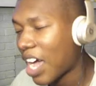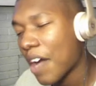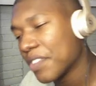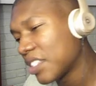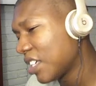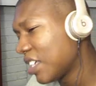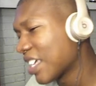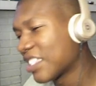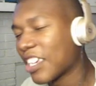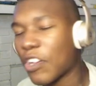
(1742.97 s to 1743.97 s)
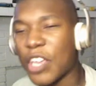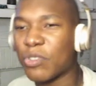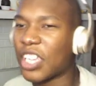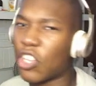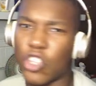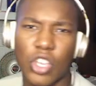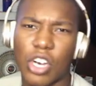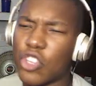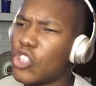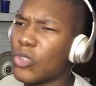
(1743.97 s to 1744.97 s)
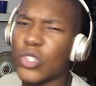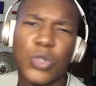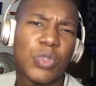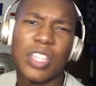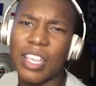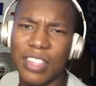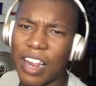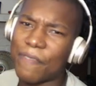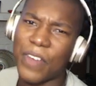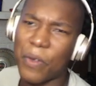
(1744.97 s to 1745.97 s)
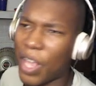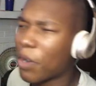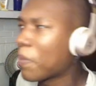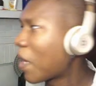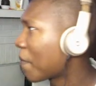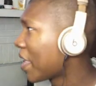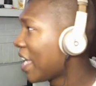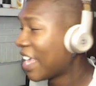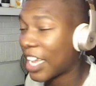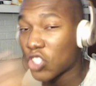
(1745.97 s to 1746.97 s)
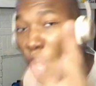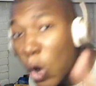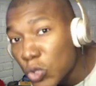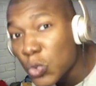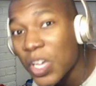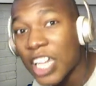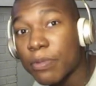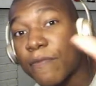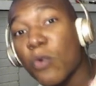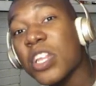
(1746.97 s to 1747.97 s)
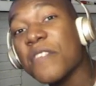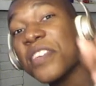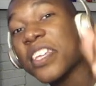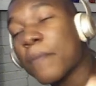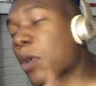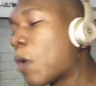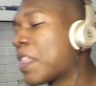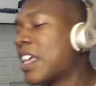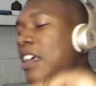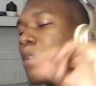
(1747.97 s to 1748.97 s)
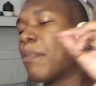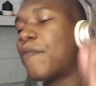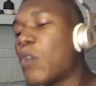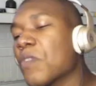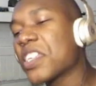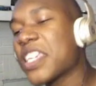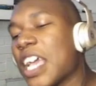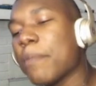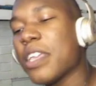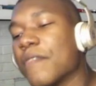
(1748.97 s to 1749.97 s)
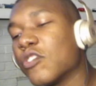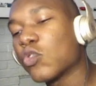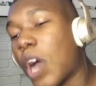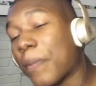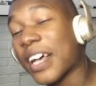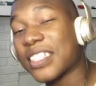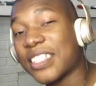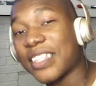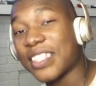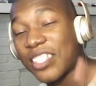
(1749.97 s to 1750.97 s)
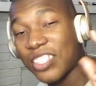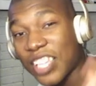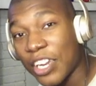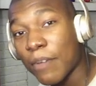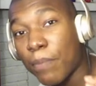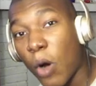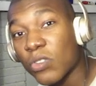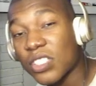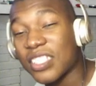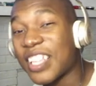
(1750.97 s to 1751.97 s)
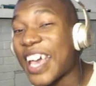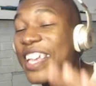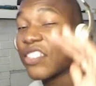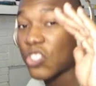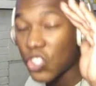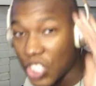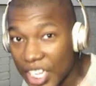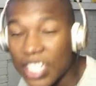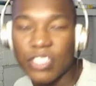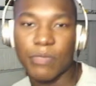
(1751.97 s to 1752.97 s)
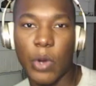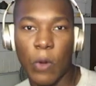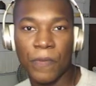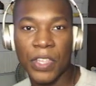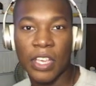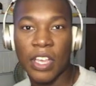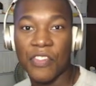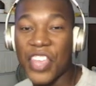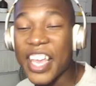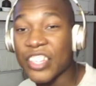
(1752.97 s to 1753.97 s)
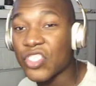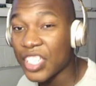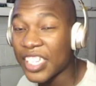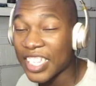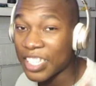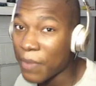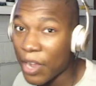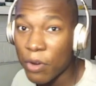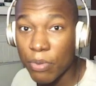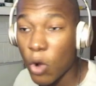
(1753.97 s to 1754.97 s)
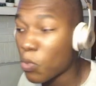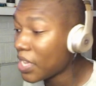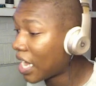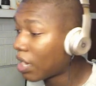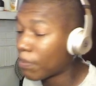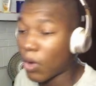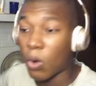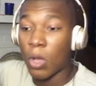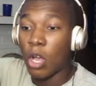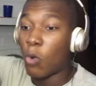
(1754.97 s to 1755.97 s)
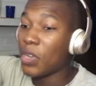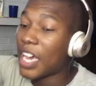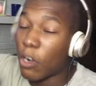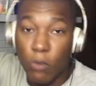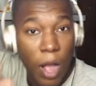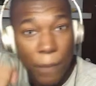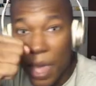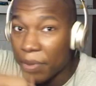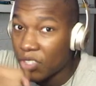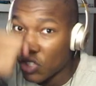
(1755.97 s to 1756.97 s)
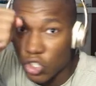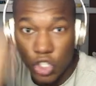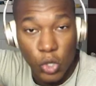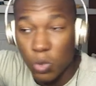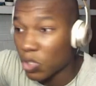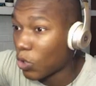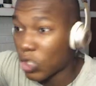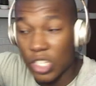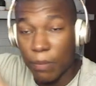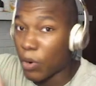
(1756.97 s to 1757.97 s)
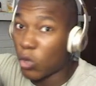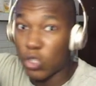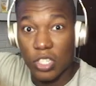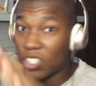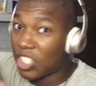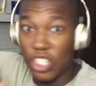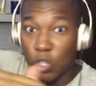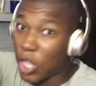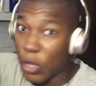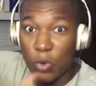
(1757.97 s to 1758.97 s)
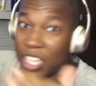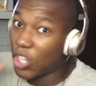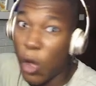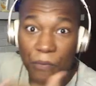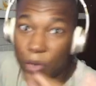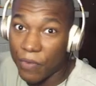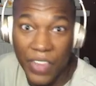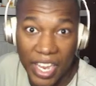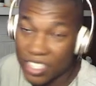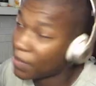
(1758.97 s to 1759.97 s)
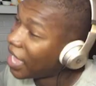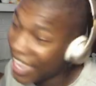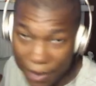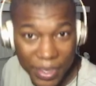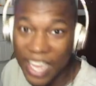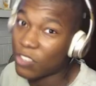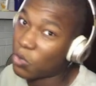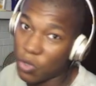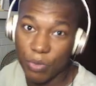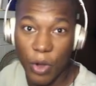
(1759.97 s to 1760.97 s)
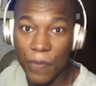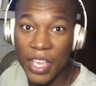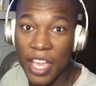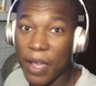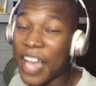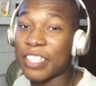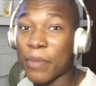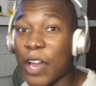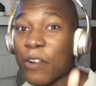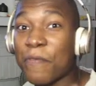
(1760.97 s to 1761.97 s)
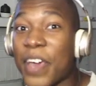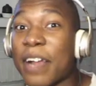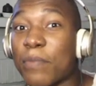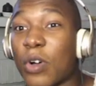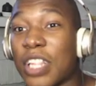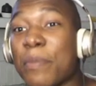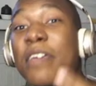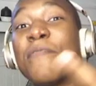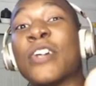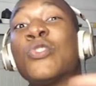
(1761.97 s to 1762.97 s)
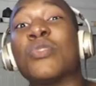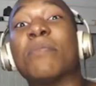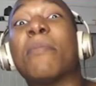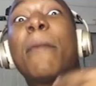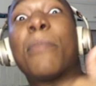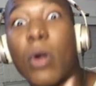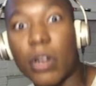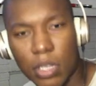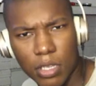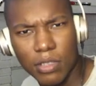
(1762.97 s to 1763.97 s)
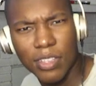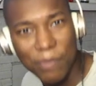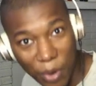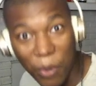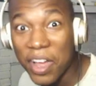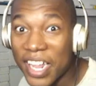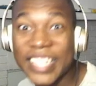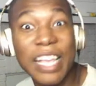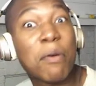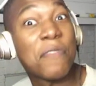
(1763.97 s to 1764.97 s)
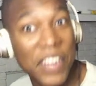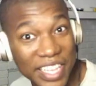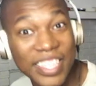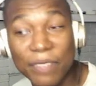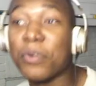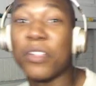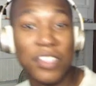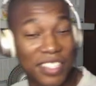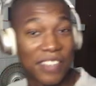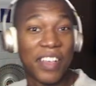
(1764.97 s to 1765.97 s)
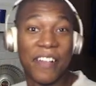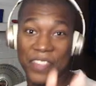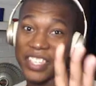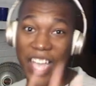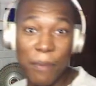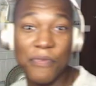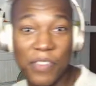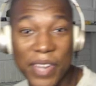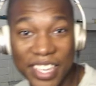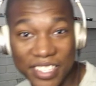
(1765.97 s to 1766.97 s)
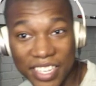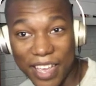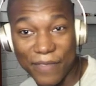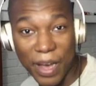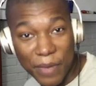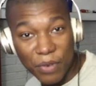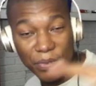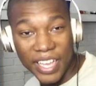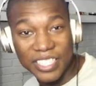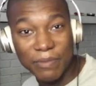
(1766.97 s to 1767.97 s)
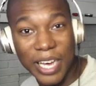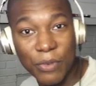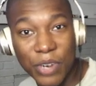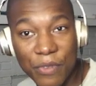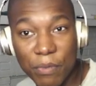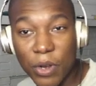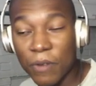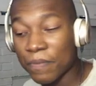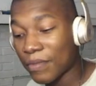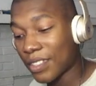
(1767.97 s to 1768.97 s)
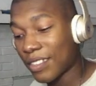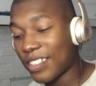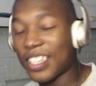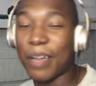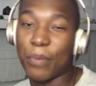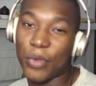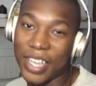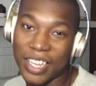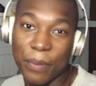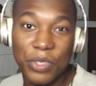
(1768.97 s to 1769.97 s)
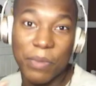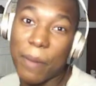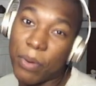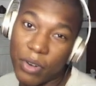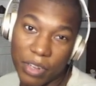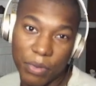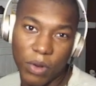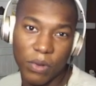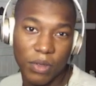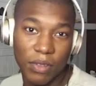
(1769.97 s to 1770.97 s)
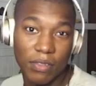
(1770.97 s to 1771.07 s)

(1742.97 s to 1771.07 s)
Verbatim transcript: Obviously, that's like, a, it was like a, a huge new thing that I found out about. And I told you guys before it even, bro, before the game even dropped, I said that the stadium pulse, that is cheese, bro. That is cheese. As a matter of, bro, we gotta, bro, we gotta rock, paper, scissors, shoot, bro, to, to see like who gets home field advantage. I, I gotta be honest with you, bro. As a matter of fact, bro, let me invite you to my party, bro. That's how I'm finesse, bro. Listen, that's how I'm finesse. If I'm ever playing somebody, whatever, bro. Yeah, bro, you gotta come to my party, bro.